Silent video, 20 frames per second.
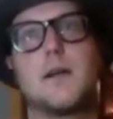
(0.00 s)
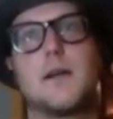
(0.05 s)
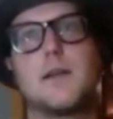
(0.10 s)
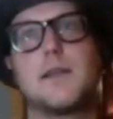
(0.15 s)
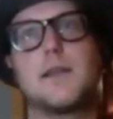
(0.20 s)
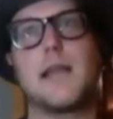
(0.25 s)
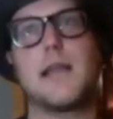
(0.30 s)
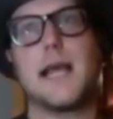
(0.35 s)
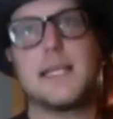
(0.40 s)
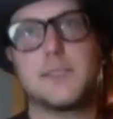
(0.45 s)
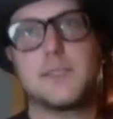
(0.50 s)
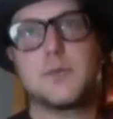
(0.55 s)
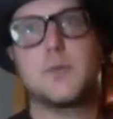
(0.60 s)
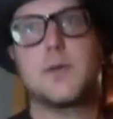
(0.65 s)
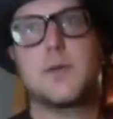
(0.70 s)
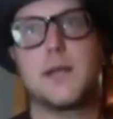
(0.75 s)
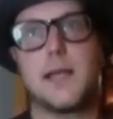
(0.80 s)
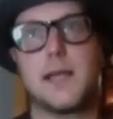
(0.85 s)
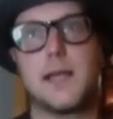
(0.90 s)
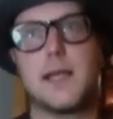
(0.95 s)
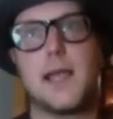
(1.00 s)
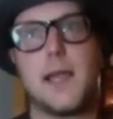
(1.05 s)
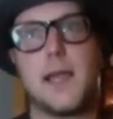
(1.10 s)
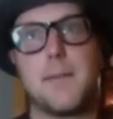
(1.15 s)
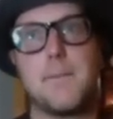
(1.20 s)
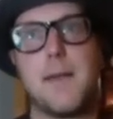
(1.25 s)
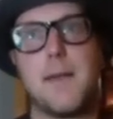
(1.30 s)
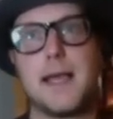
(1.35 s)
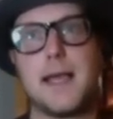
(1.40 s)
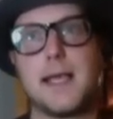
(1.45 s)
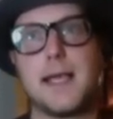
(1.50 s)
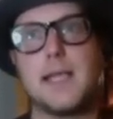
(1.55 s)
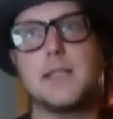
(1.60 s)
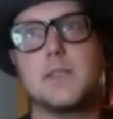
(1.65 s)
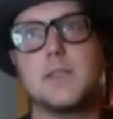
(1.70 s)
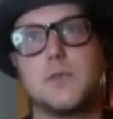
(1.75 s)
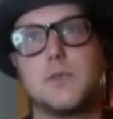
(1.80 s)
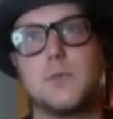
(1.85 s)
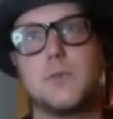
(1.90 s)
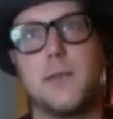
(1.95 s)
that's when I came back
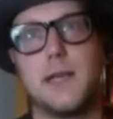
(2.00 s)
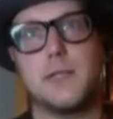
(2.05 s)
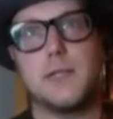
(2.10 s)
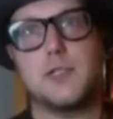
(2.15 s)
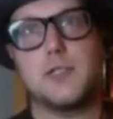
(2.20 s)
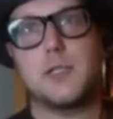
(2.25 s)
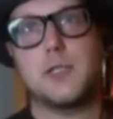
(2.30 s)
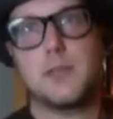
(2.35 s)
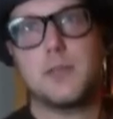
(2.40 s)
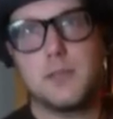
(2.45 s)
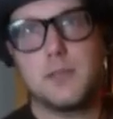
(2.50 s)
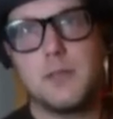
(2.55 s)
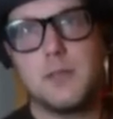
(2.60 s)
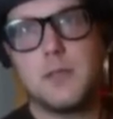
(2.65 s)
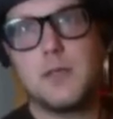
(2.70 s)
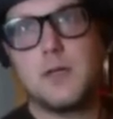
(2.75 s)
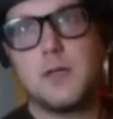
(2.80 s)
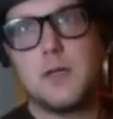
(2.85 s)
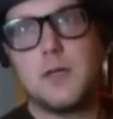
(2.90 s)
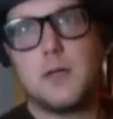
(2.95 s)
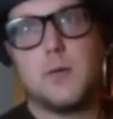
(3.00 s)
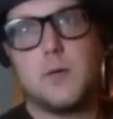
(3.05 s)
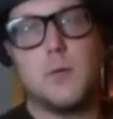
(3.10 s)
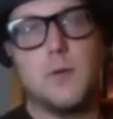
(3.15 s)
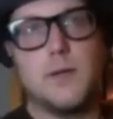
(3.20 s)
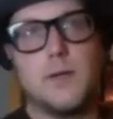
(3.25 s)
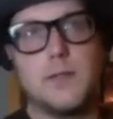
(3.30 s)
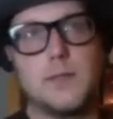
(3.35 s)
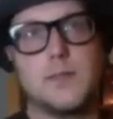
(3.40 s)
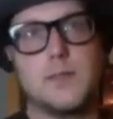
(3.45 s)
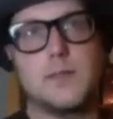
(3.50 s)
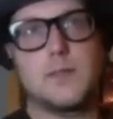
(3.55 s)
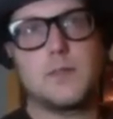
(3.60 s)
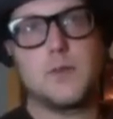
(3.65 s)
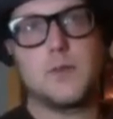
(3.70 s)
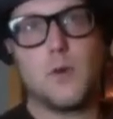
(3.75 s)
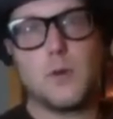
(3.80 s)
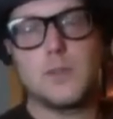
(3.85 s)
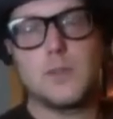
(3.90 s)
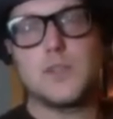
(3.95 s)
into magic, was
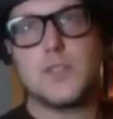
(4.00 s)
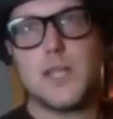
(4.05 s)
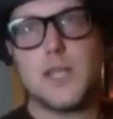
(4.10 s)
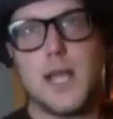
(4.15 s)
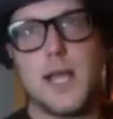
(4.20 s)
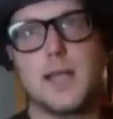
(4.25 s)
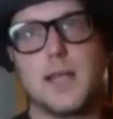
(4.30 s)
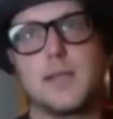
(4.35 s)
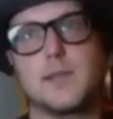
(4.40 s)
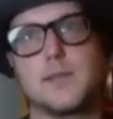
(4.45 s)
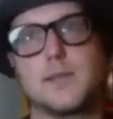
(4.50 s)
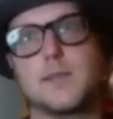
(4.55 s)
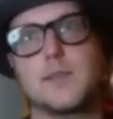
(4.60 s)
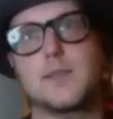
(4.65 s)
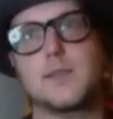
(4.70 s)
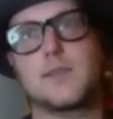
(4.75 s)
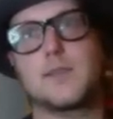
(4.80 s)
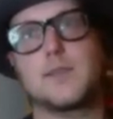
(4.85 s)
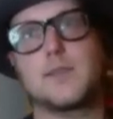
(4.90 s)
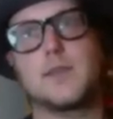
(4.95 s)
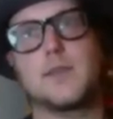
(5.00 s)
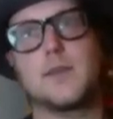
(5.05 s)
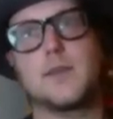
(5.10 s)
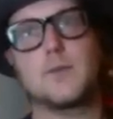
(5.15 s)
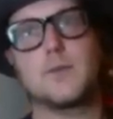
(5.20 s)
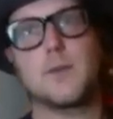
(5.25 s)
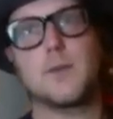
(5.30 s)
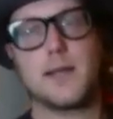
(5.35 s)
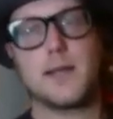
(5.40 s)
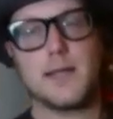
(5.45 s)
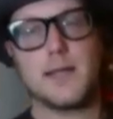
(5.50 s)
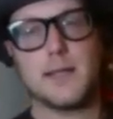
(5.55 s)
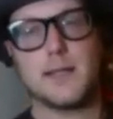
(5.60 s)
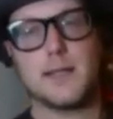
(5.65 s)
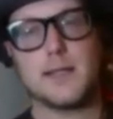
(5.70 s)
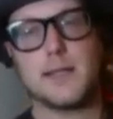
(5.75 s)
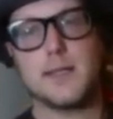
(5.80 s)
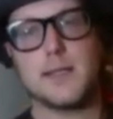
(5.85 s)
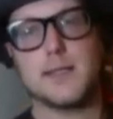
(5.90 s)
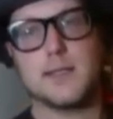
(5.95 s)
towards the end, is, you know, writing
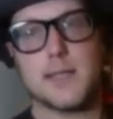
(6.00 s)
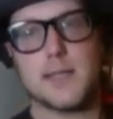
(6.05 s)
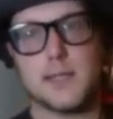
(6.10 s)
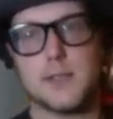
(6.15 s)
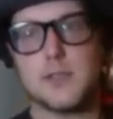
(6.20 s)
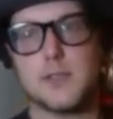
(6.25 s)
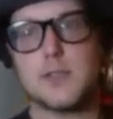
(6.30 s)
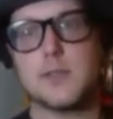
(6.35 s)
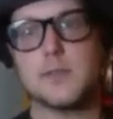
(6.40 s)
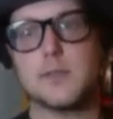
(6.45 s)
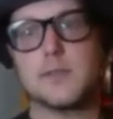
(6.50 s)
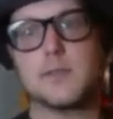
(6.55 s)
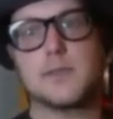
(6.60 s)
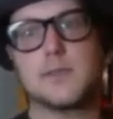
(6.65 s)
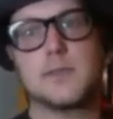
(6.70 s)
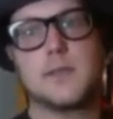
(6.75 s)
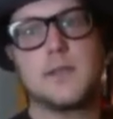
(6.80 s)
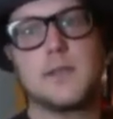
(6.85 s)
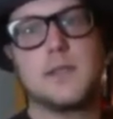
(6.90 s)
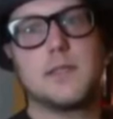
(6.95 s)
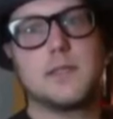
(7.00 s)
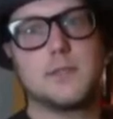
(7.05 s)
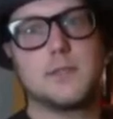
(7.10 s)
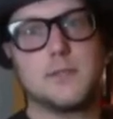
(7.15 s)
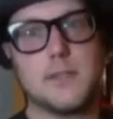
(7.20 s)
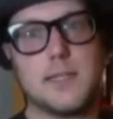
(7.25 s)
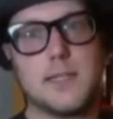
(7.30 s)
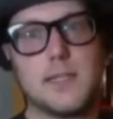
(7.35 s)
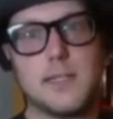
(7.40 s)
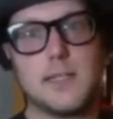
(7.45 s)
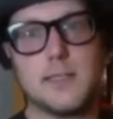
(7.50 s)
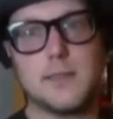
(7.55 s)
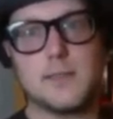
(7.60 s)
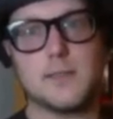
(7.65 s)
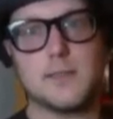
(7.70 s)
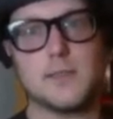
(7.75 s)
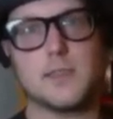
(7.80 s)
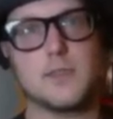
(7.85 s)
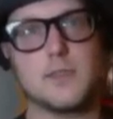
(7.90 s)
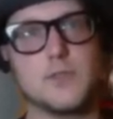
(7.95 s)
the intentions, creating
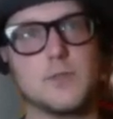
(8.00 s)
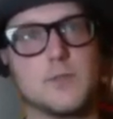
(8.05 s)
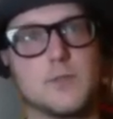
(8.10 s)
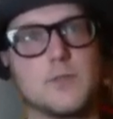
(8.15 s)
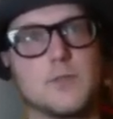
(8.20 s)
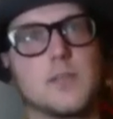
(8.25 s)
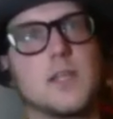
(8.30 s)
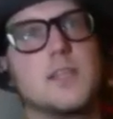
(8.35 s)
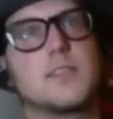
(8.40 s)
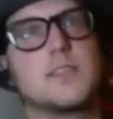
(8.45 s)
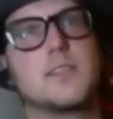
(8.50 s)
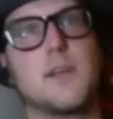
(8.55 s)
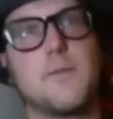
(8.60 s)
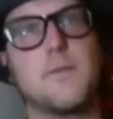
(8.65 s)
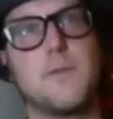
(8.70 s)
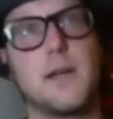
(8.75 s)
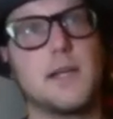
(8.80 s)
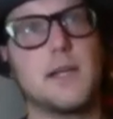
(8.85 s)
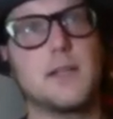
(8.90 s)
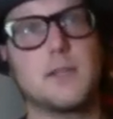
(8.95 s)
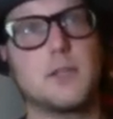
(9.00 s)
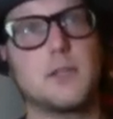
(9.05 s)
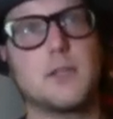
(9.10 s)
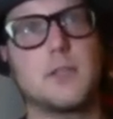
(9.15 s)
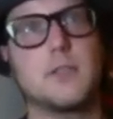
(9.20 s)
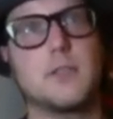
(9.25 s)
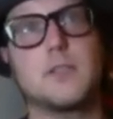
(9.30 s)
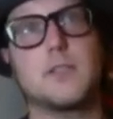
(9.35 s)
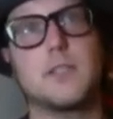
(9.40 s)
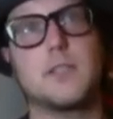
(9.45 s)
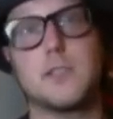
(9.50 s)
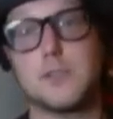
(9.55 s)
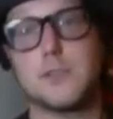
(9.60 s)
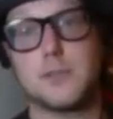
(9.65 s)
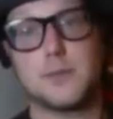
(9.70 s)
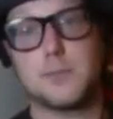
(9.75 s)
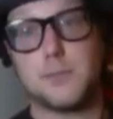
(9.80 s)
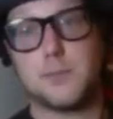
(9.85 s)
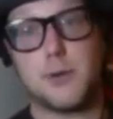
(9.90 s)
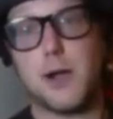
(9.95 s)
sigils, stuff I had learned
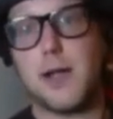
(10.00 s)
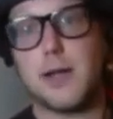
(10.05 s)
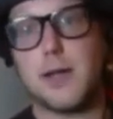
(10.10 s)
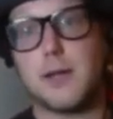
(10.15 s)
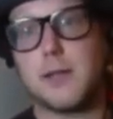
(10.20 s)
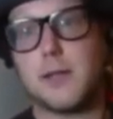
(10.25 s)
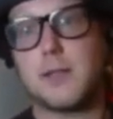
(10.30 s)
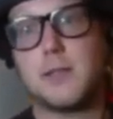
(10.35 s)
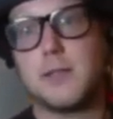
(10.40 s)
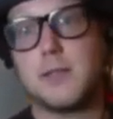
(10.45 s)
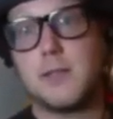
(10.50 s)
years prior